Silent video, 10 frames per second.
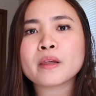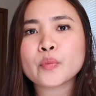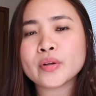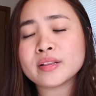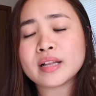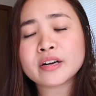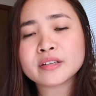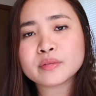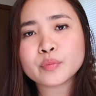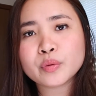Well,
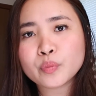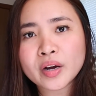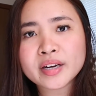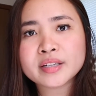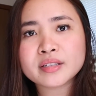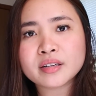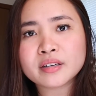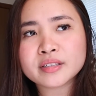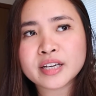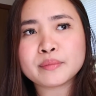we wanted
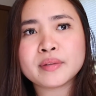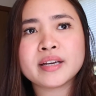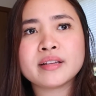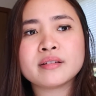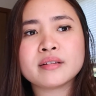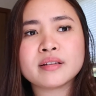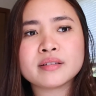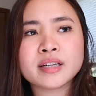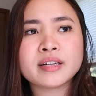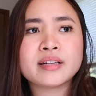our timeline
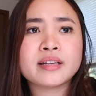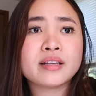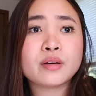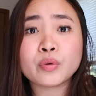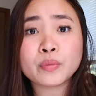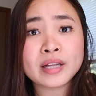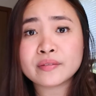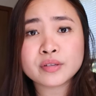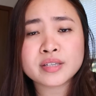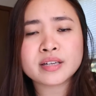technically that we will
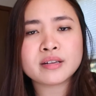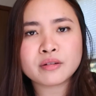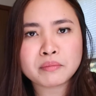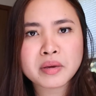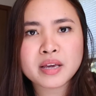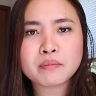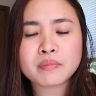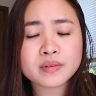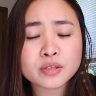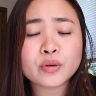have to send it on May.
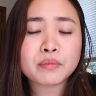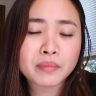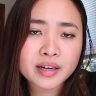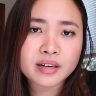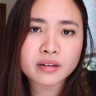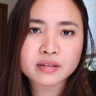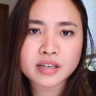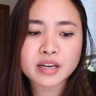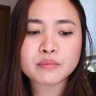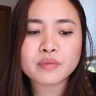So I made it on
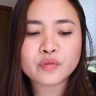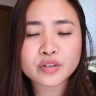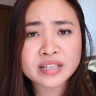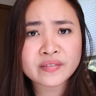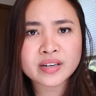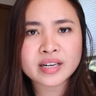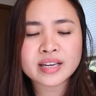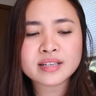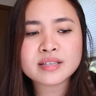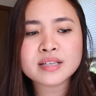time for 7
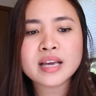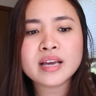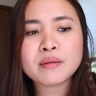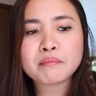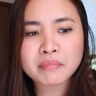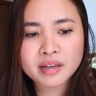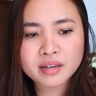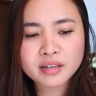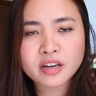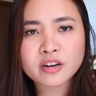days. Made
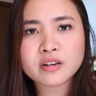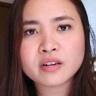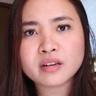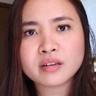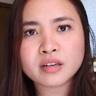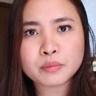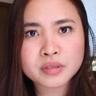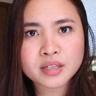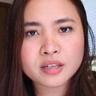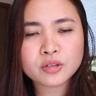it here in
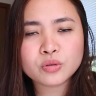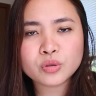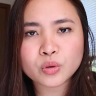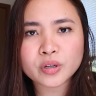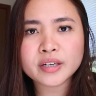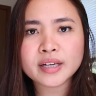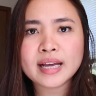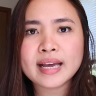upstate New York.